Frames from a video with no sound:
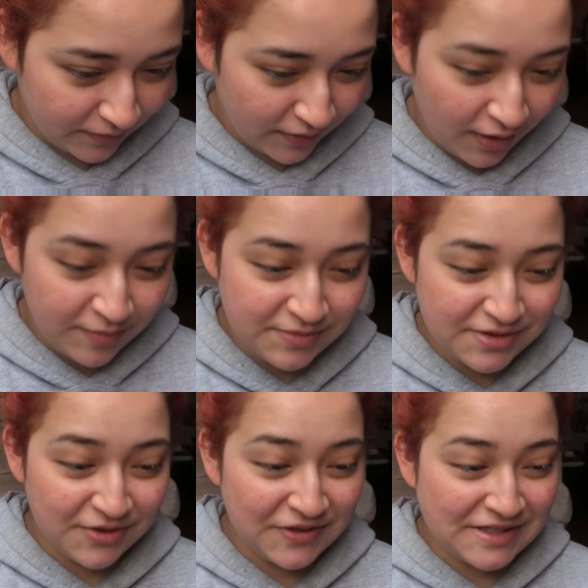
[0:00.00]
I'm
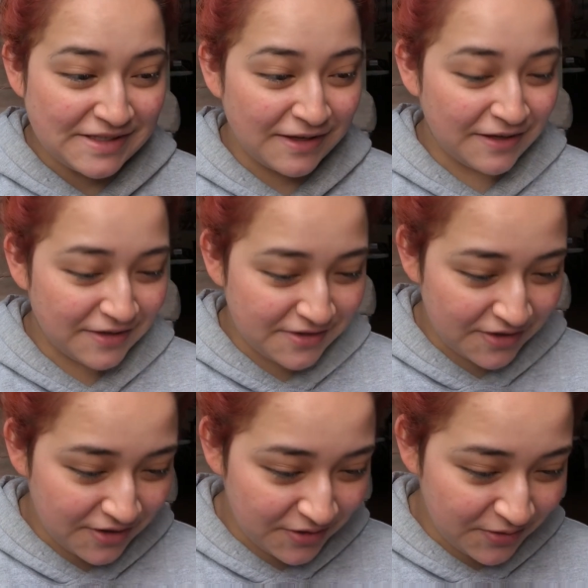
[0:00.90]
so excited to
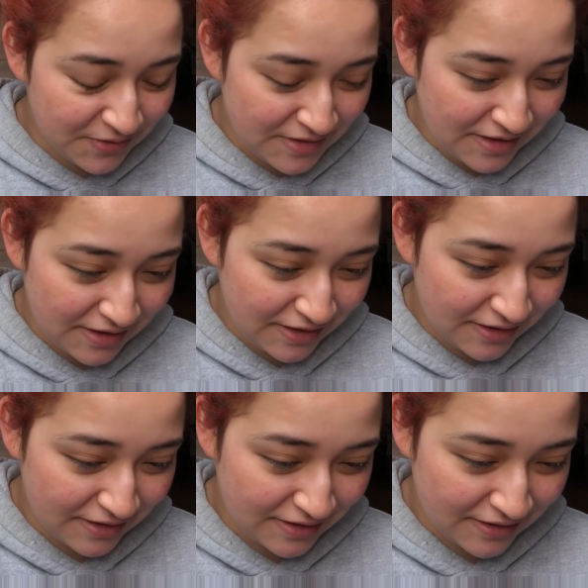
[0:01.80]
use
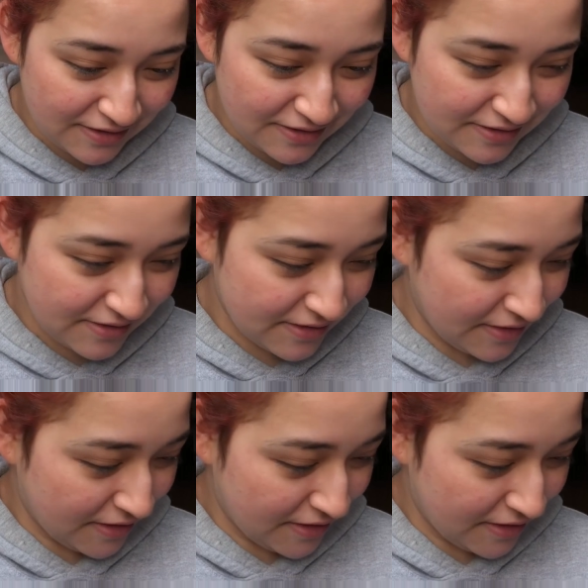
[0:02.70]
this.